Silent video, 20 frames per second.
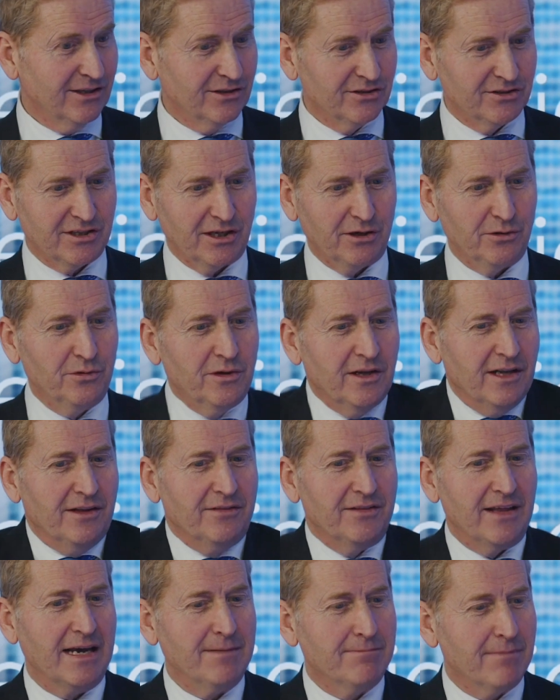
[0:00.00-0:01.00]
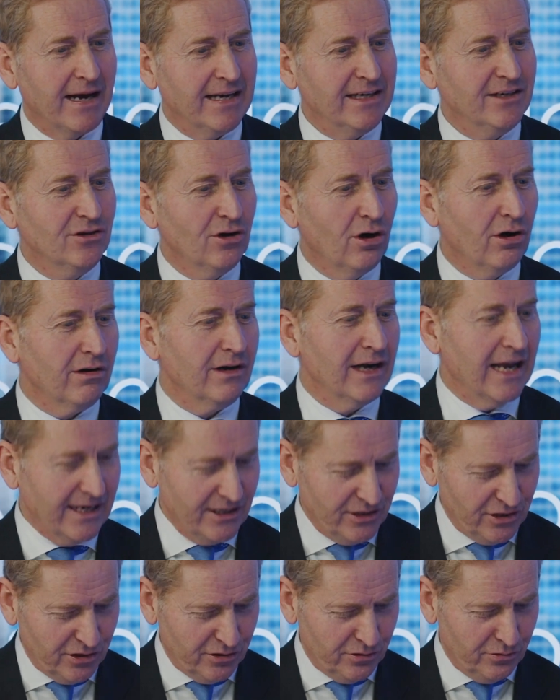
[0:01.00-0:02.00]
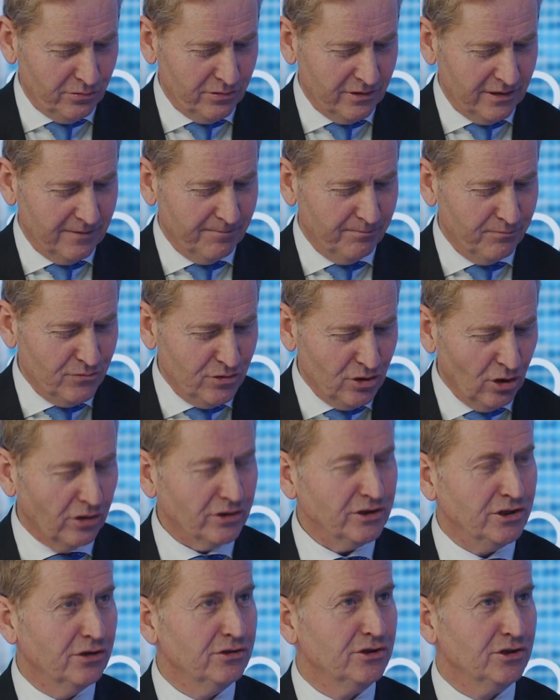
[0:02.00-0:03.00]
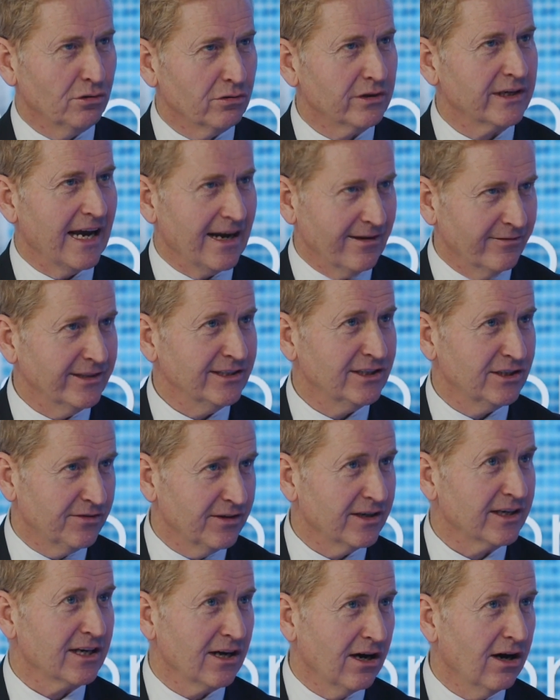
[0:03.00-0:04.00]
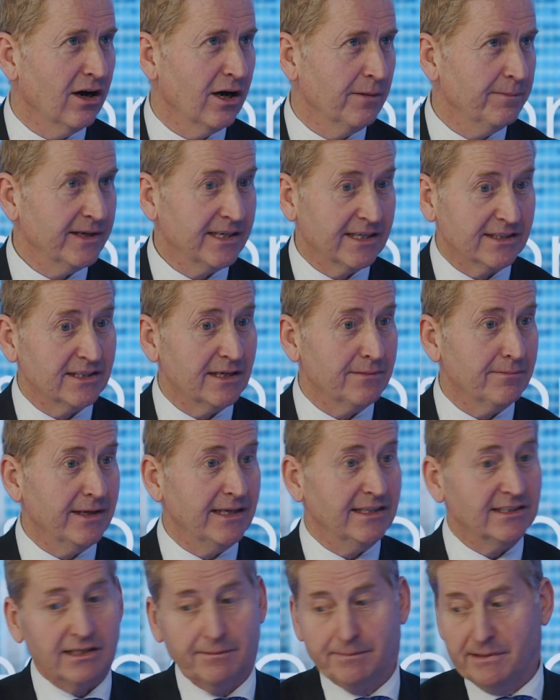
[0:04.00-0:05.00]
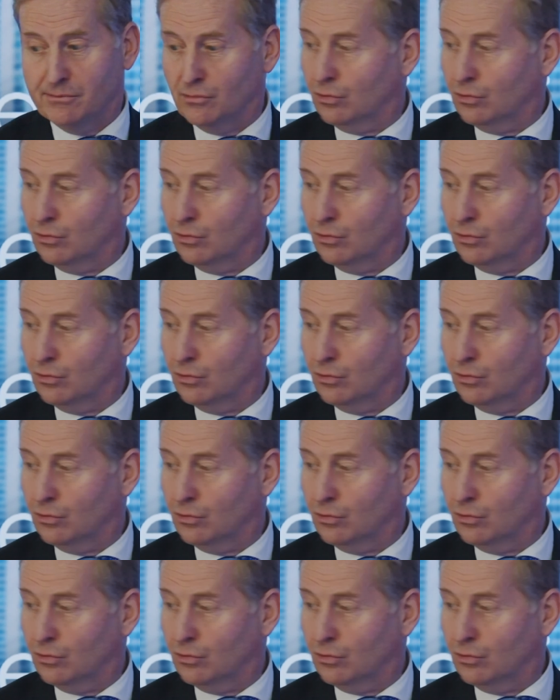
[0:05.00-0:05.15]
So they may not let you not use your garage for a car because it means there'll be